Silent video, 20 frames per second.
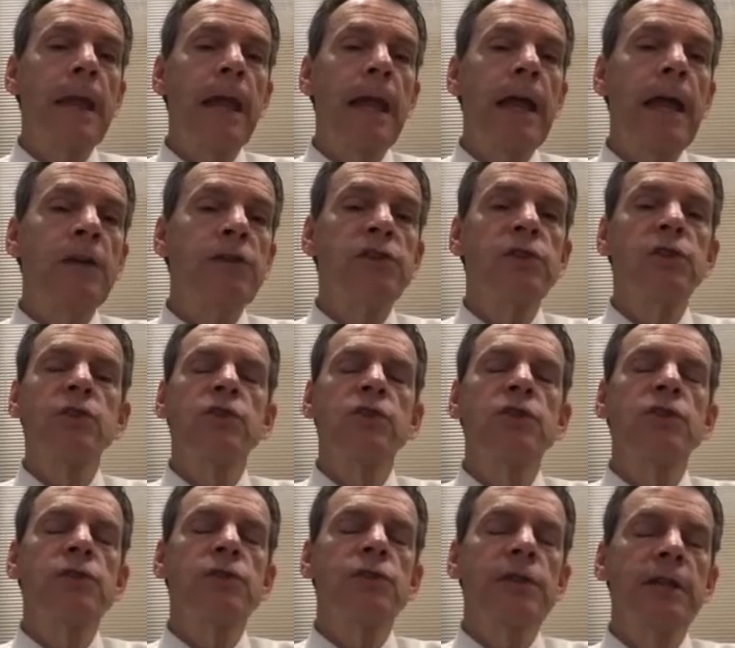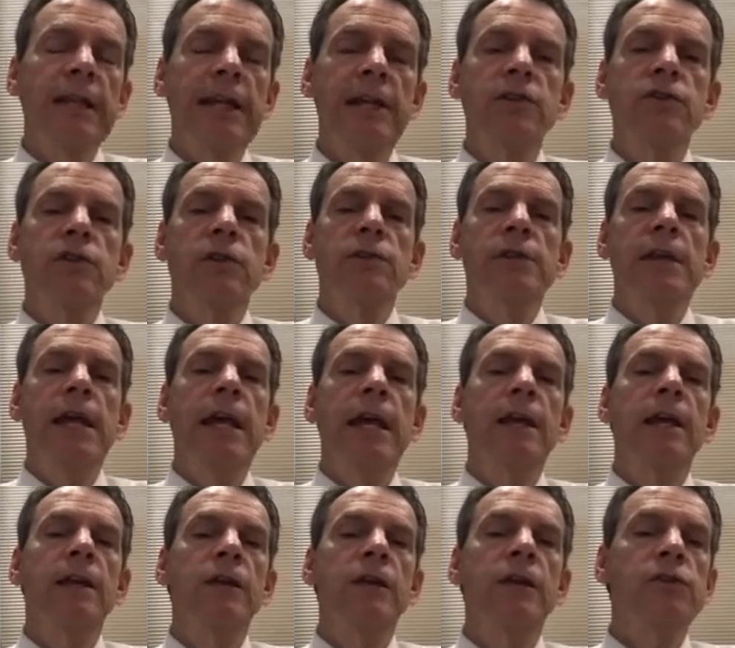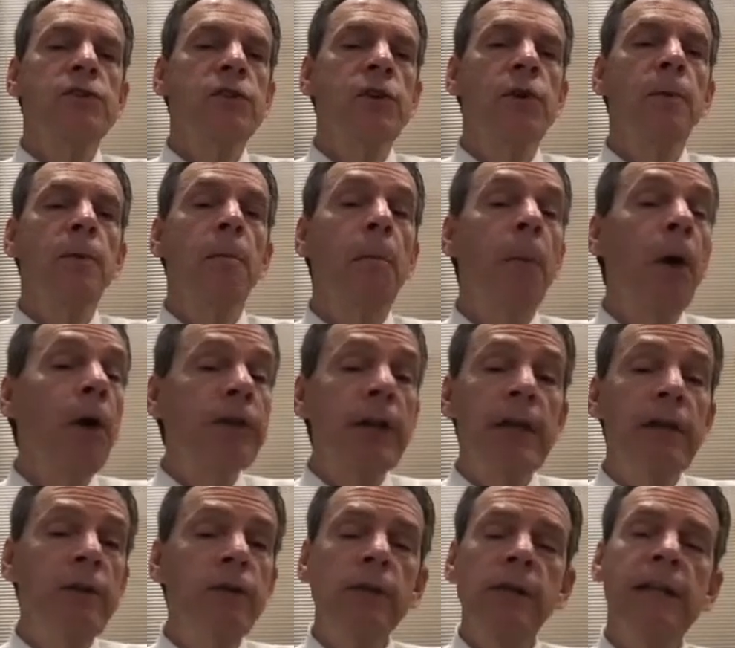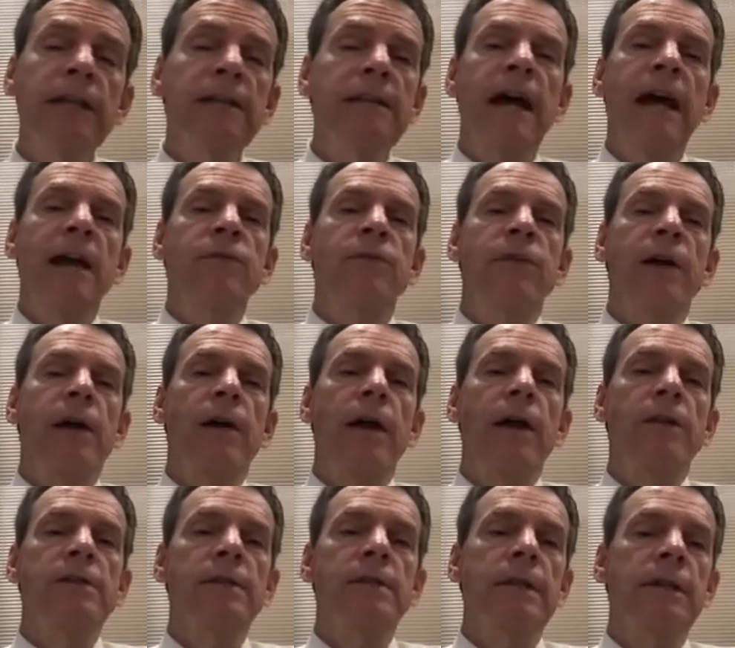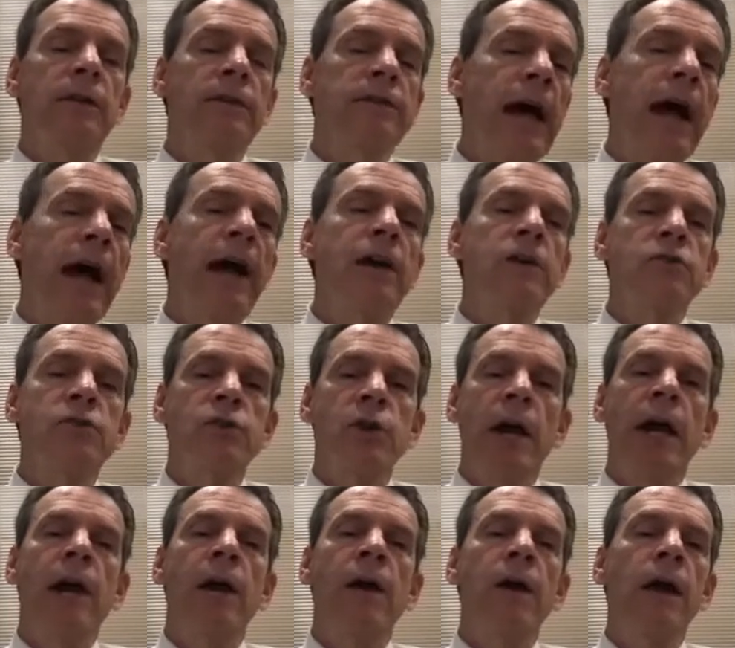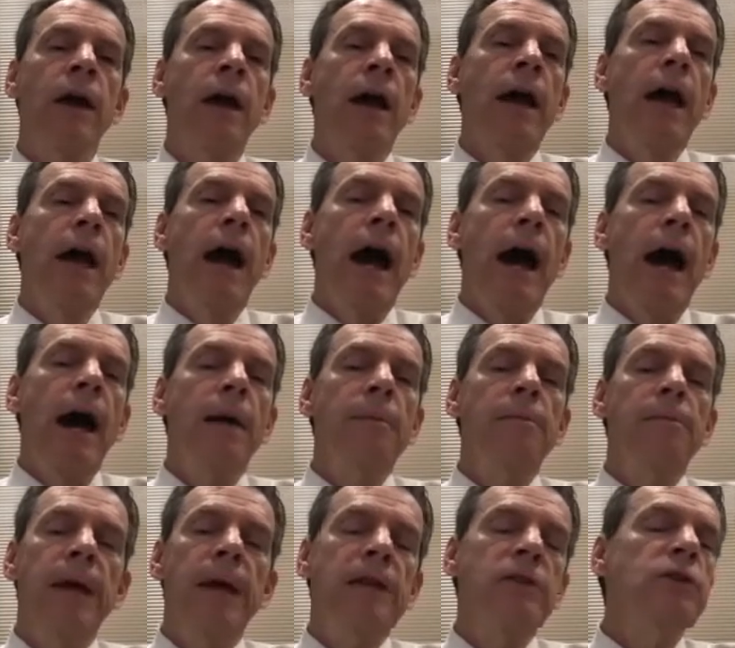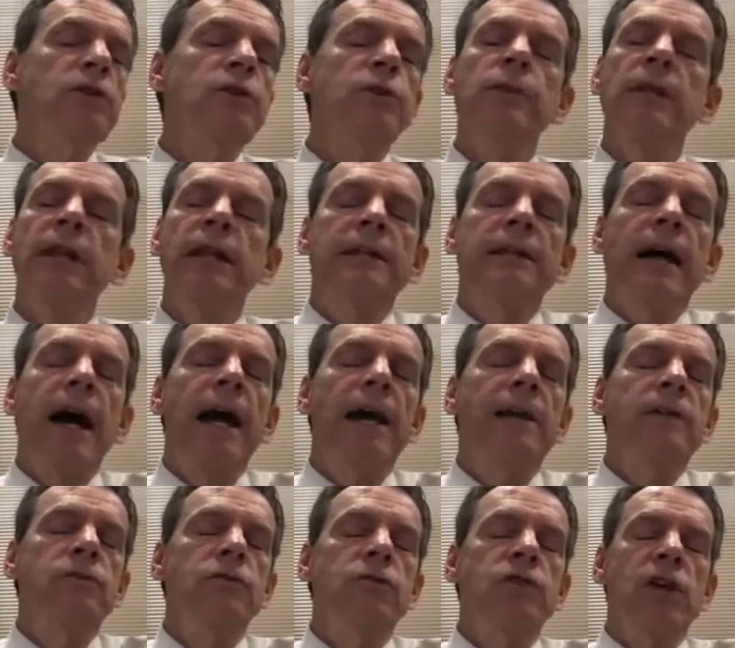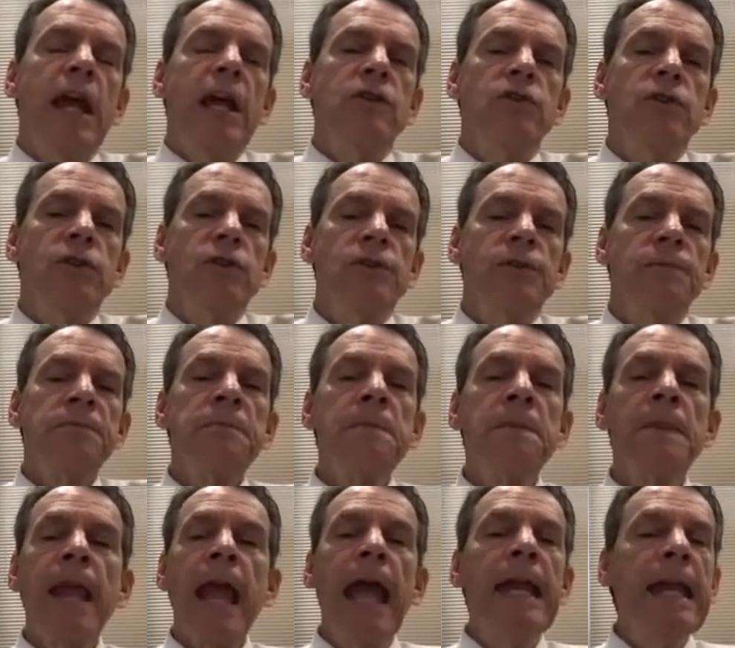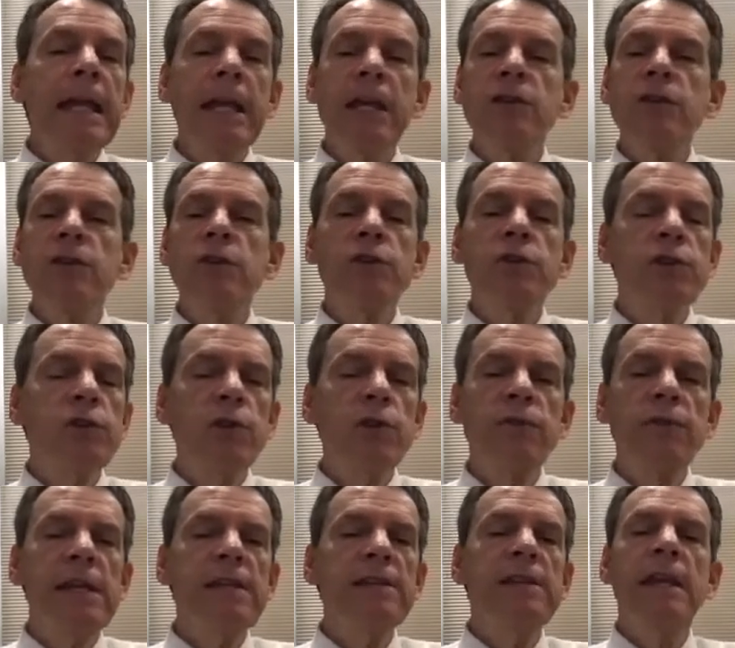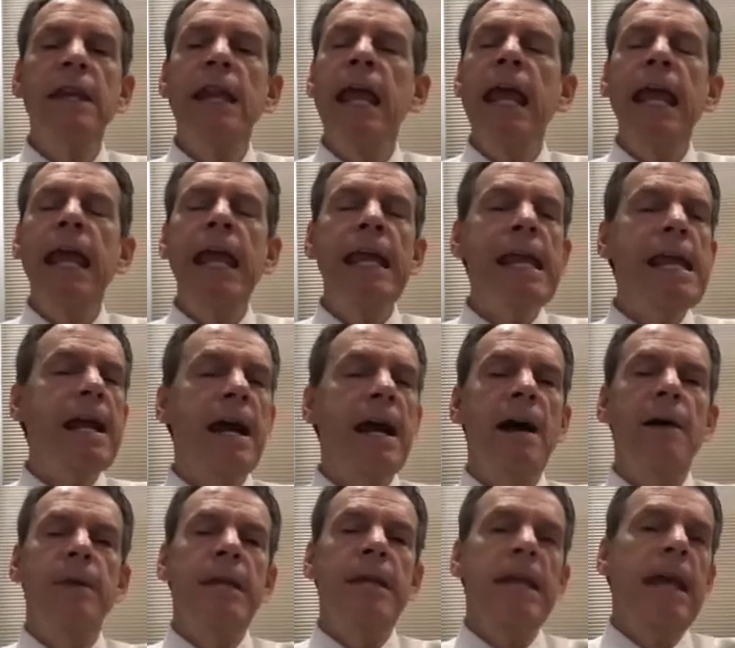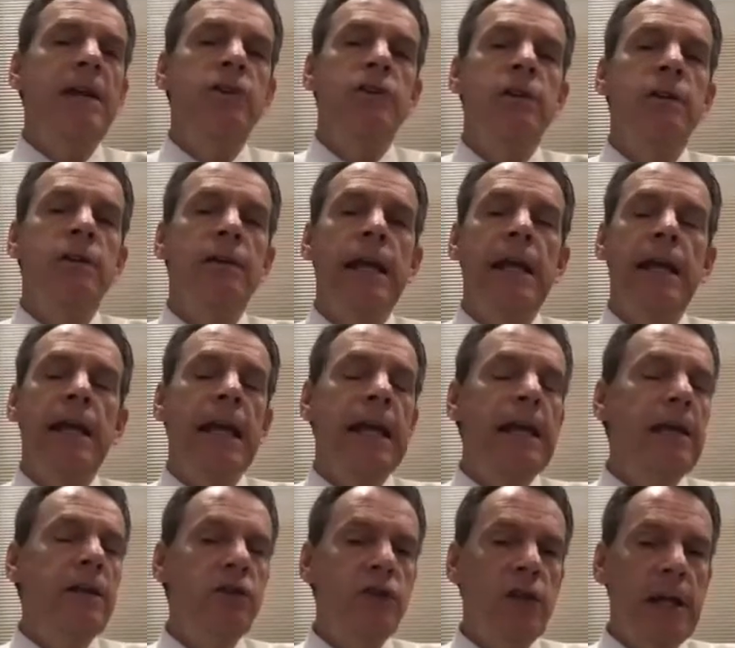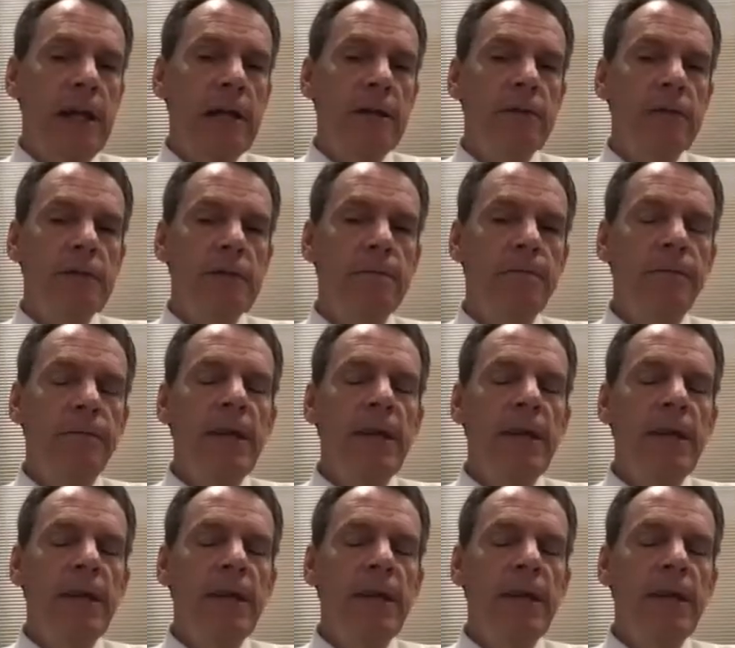insertions or deletions. It can insert multinucleotide variants, little di or tri or pentanucleotide changes. And it can insert these in any combination in any genes.